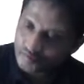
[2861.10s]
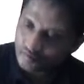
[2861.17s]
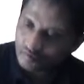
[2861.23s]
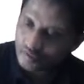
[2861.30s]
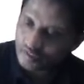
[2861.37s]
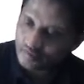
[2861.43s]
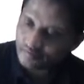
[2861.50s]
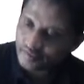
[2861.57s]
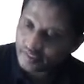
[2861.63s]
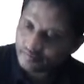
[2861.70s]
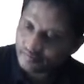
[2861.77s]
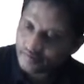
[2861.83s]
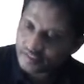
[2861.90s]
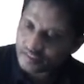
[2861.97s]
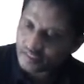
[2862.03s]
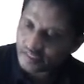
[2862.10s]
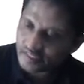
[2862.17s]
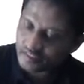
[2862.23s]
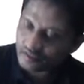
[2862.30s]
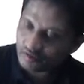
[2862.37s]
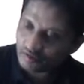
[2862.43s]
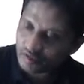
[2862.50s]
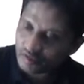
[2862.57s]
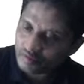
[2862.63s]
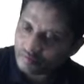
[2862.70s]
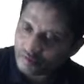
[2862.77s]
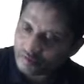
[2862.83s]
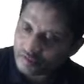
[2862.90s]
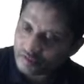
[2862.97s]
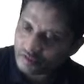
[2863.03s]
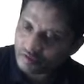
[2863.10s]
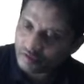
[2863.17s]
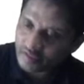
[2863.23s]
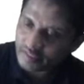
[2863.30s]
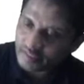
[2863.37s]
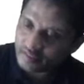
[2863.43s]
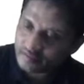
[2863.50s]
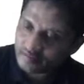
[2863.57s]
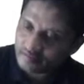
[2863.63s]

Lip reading: only when f is greater than or equal to 0, right?